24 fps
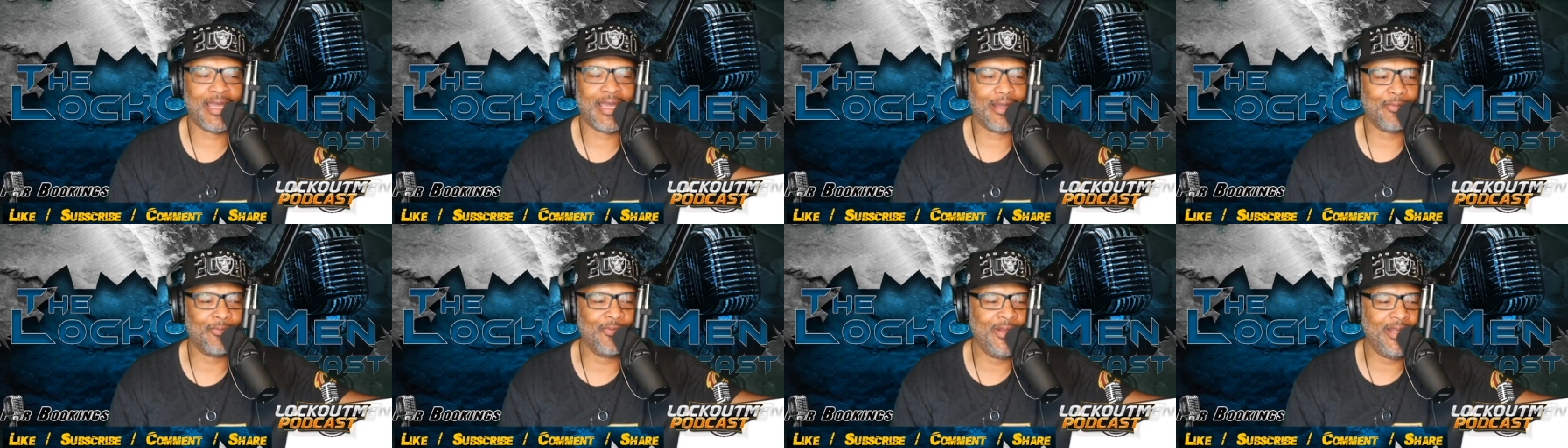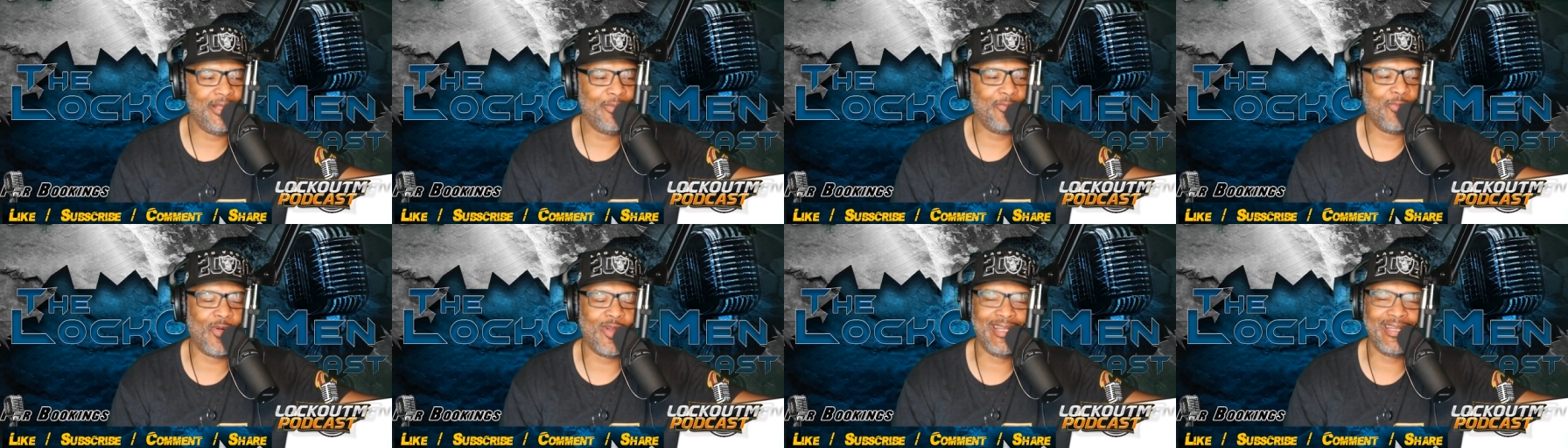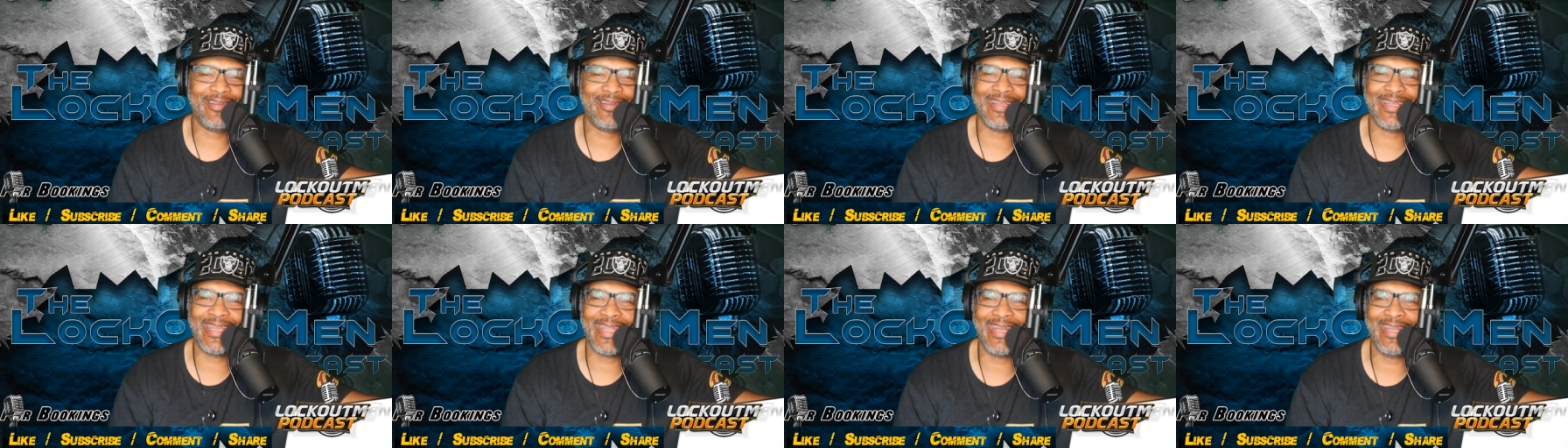I really
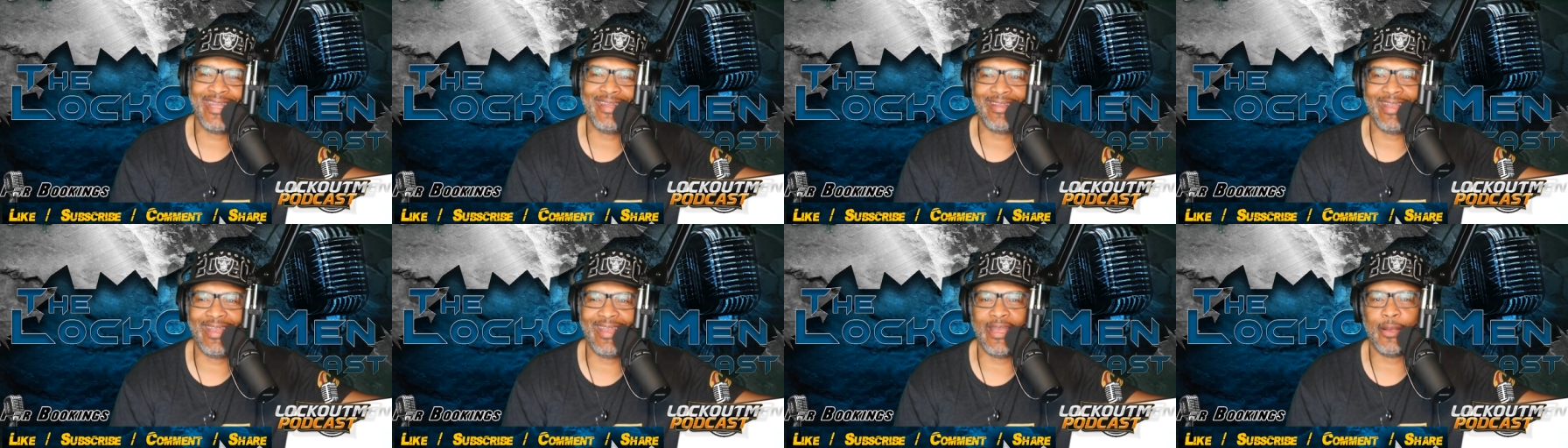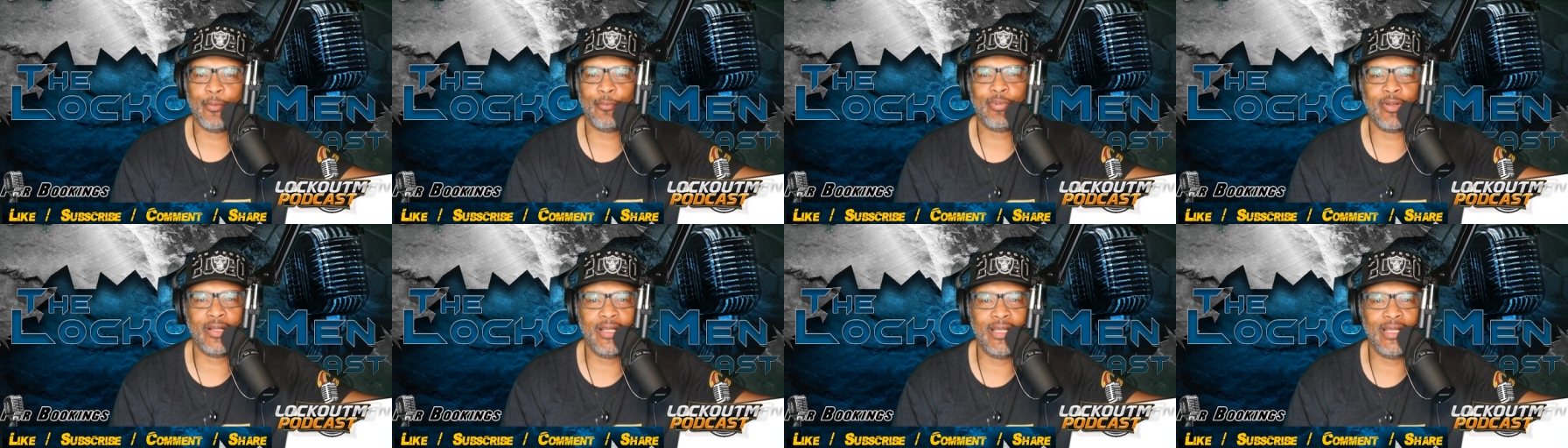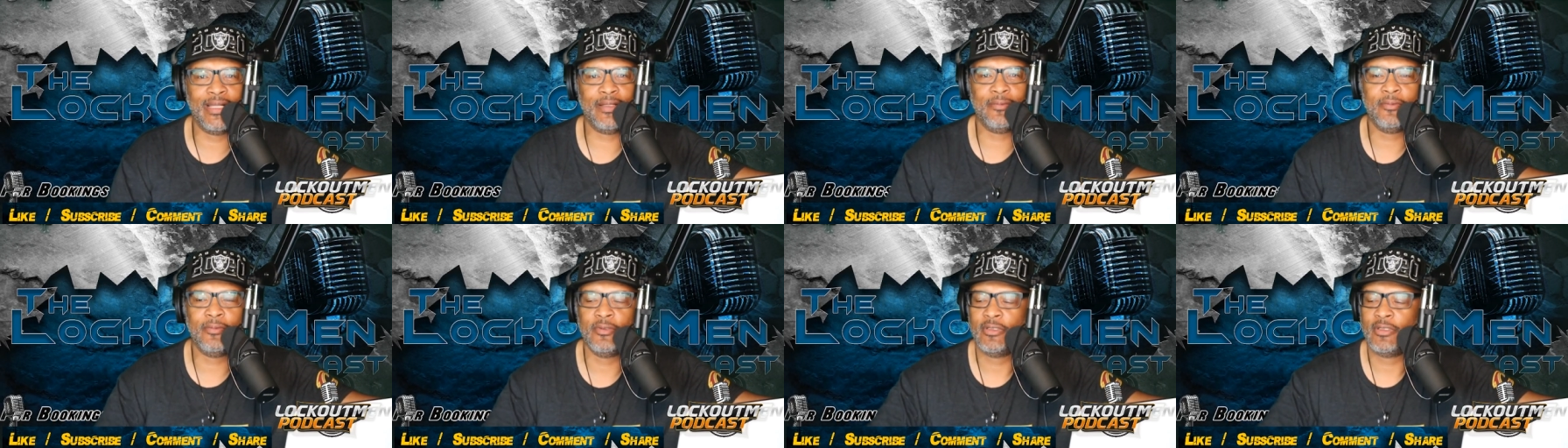wanted to get it there,
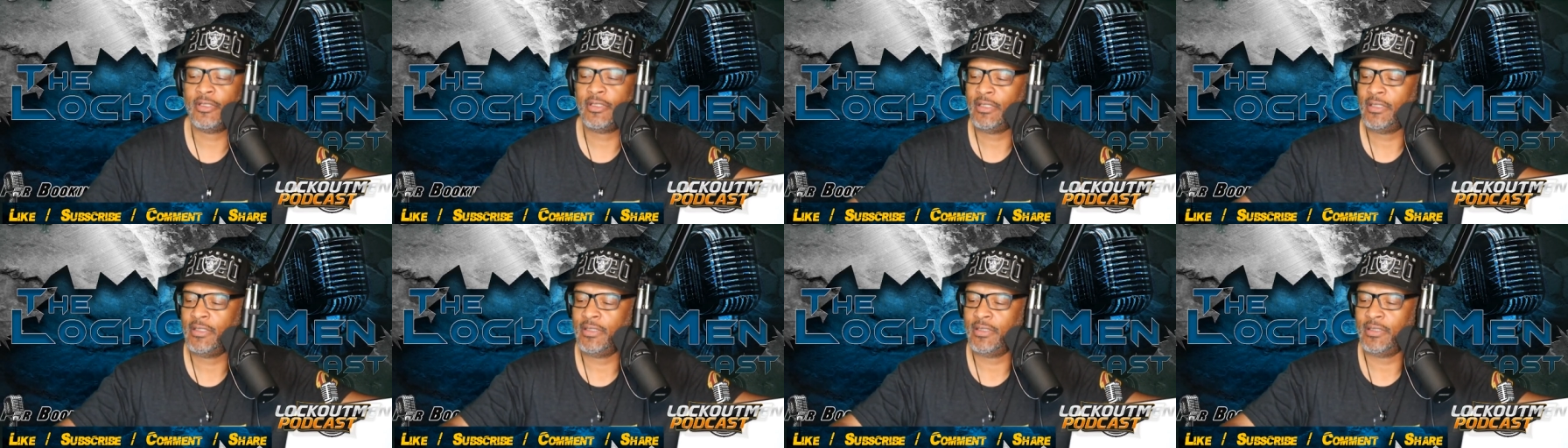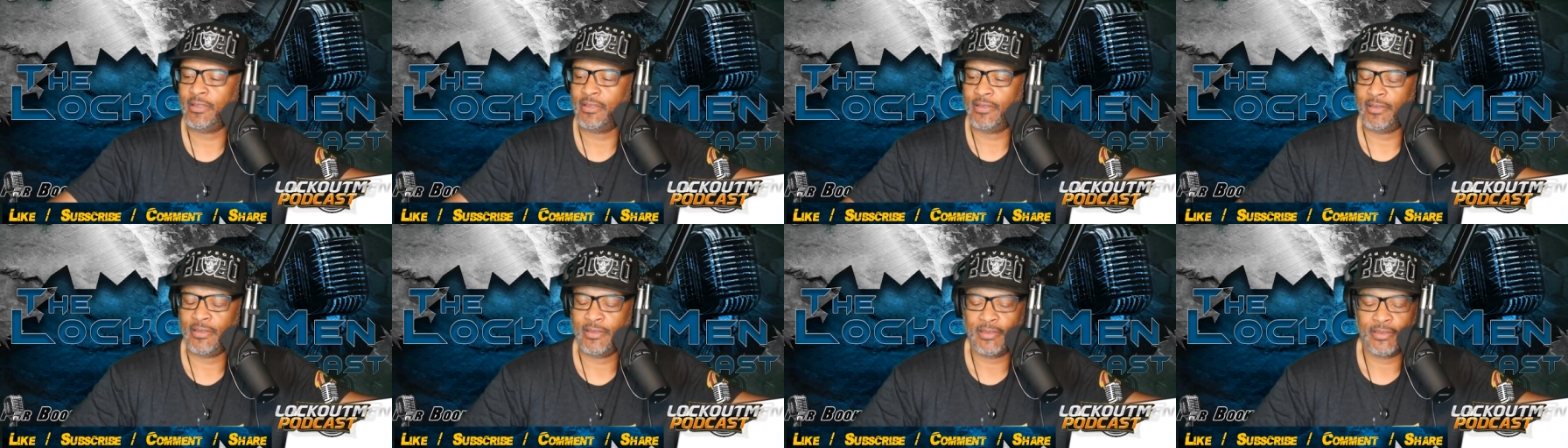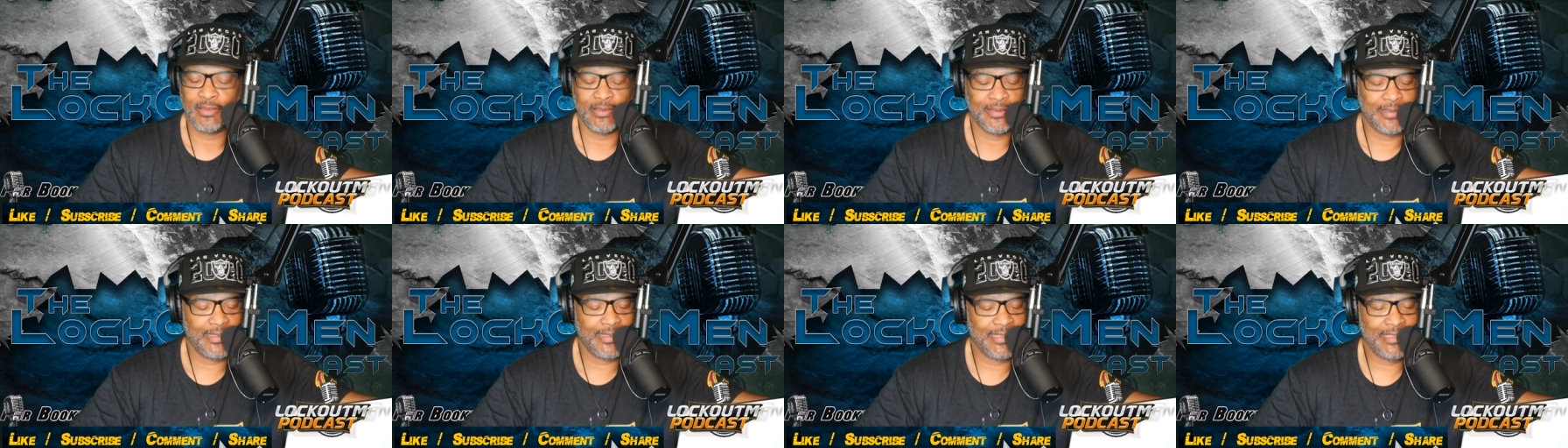but
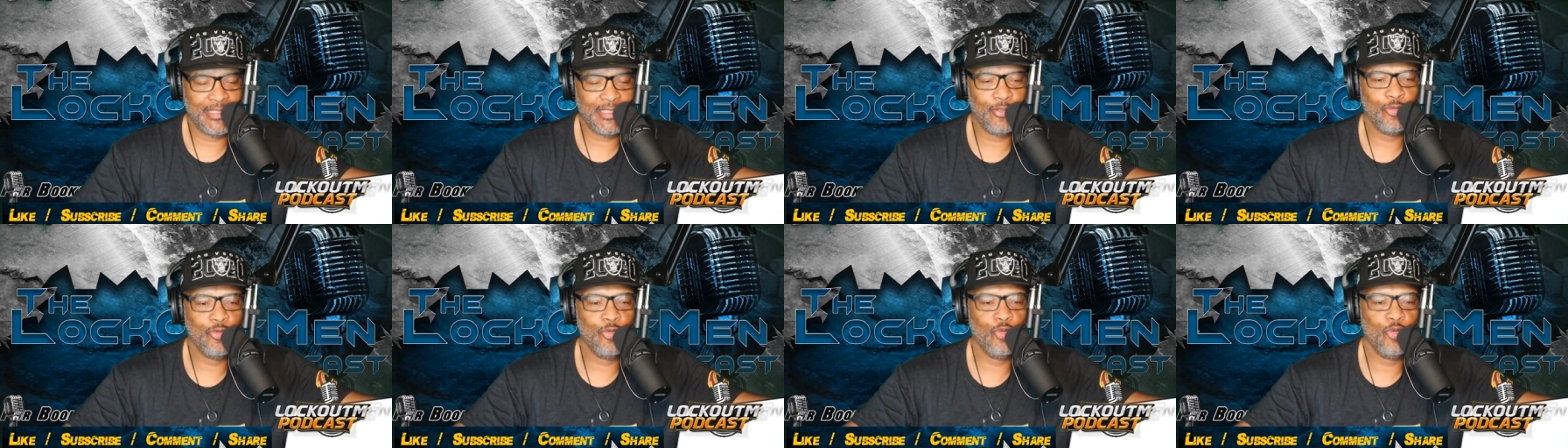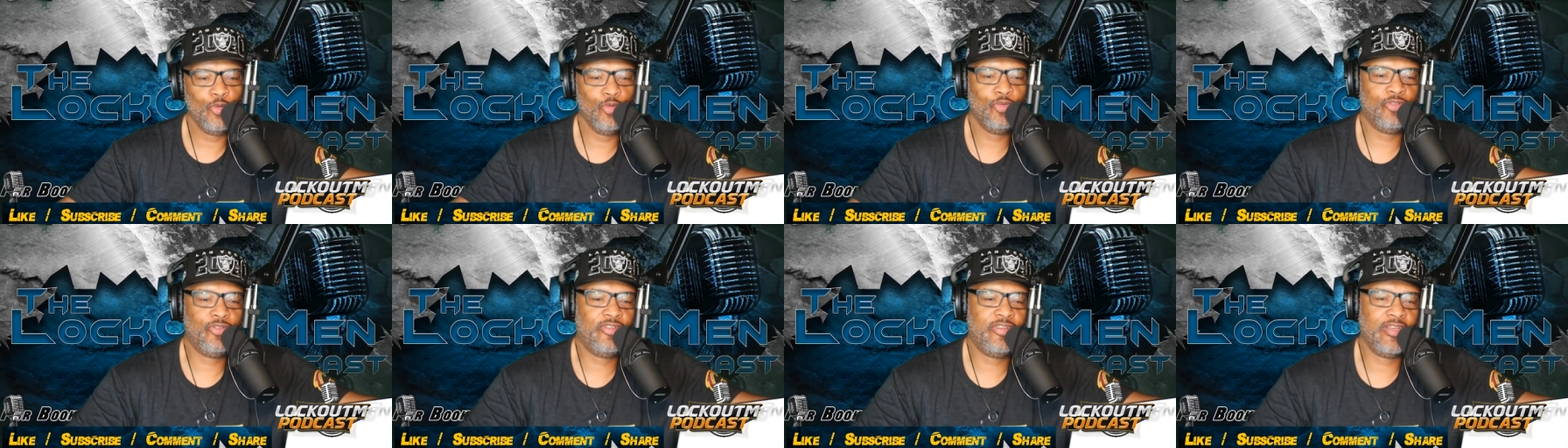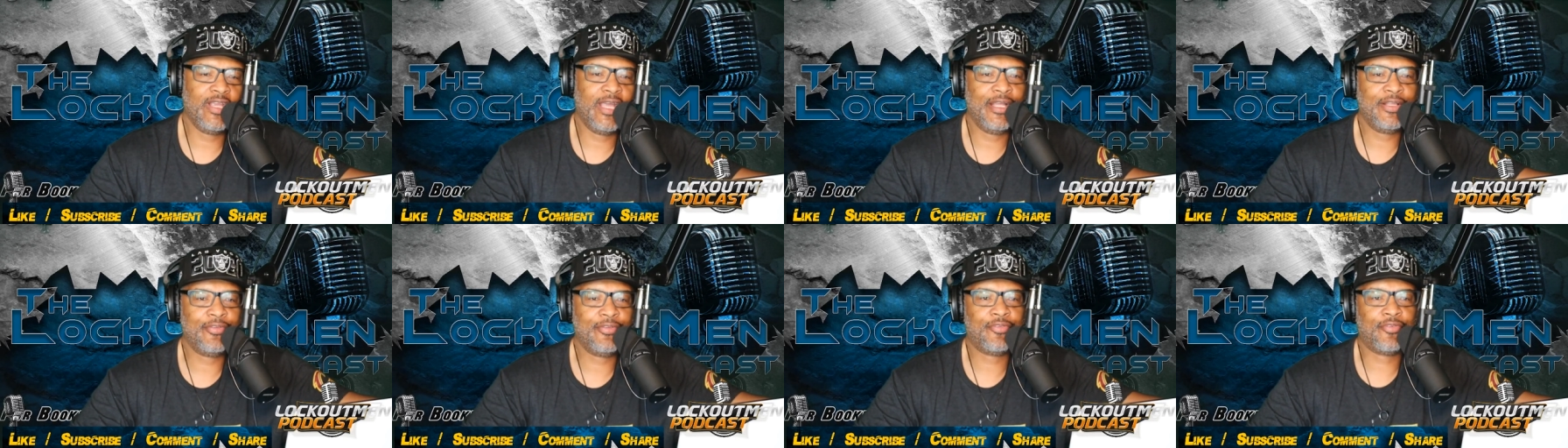you
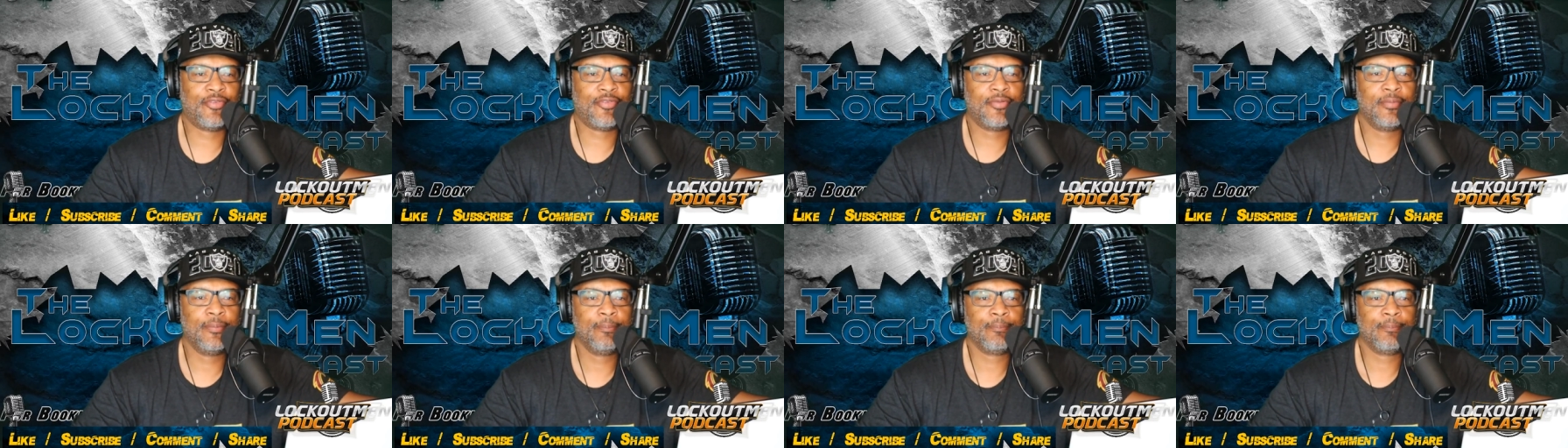just,